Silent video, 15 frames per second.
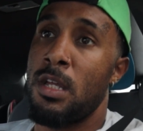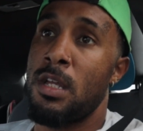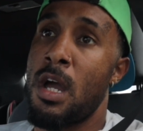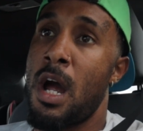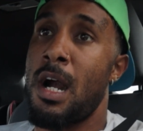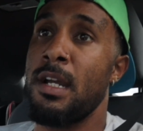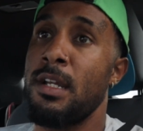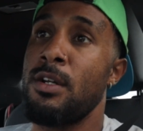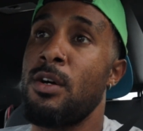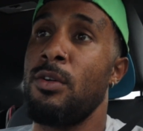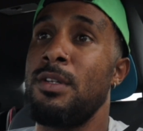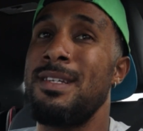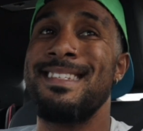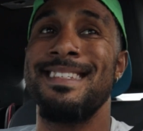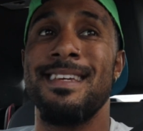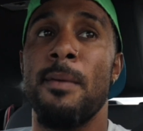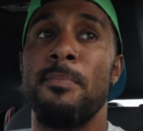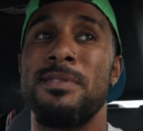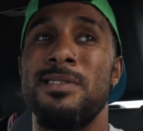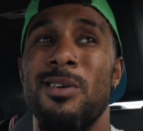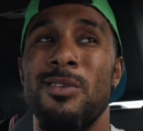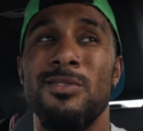you already know this is
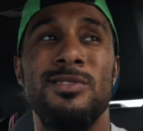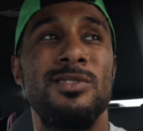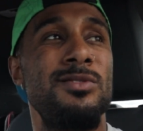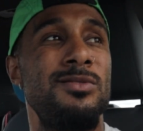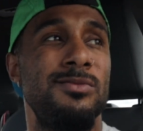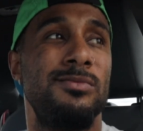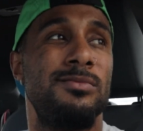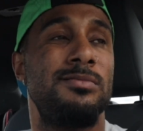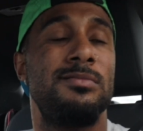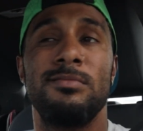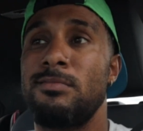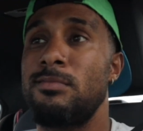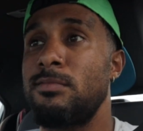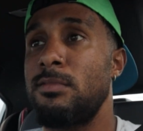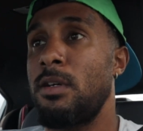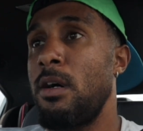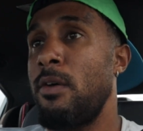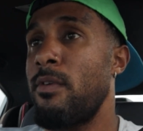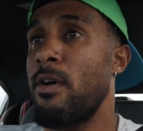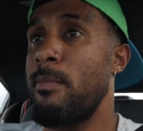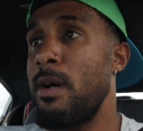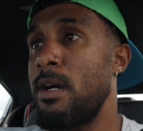episode 2
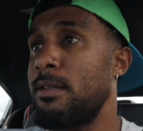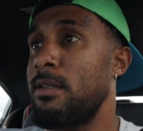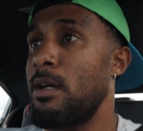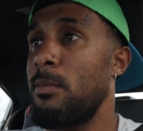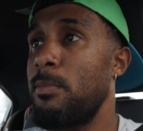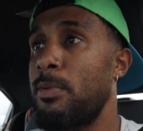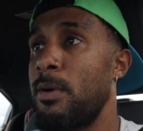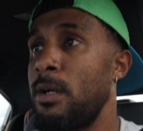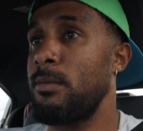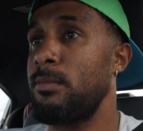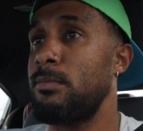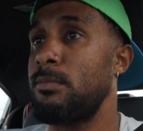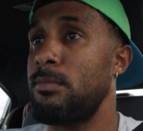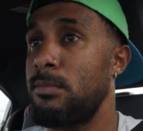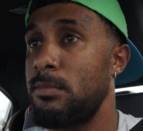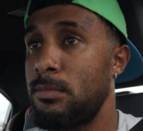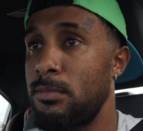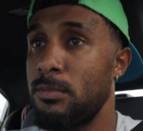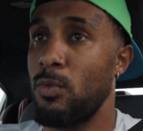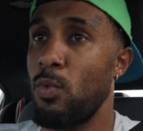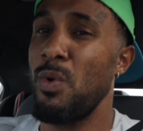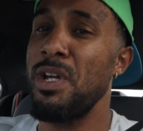of our marathon prep.
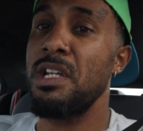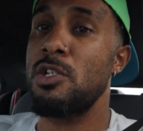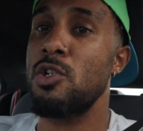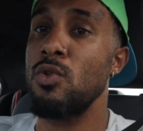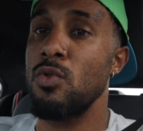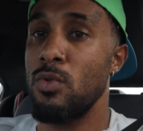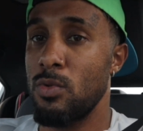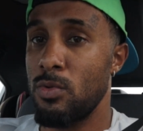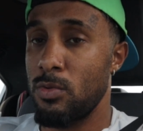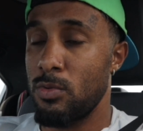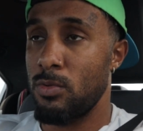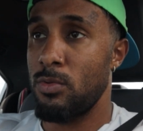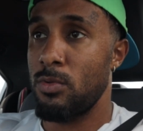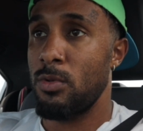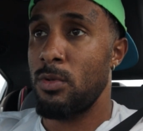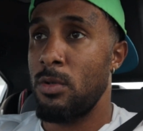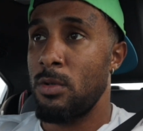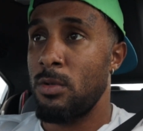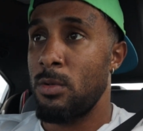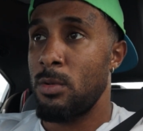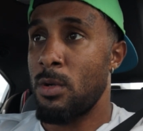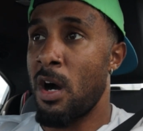Week 2
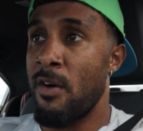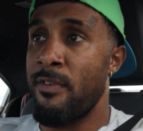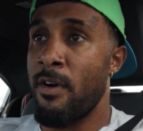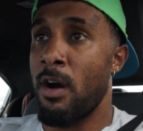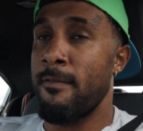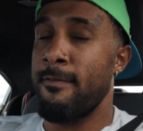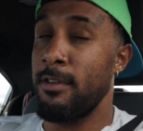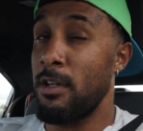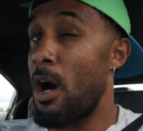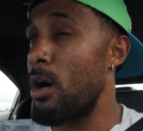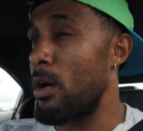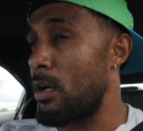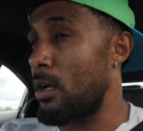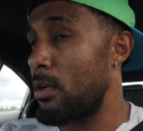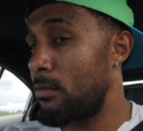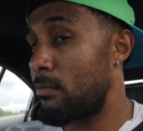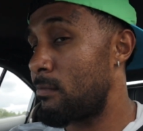of our vlogging.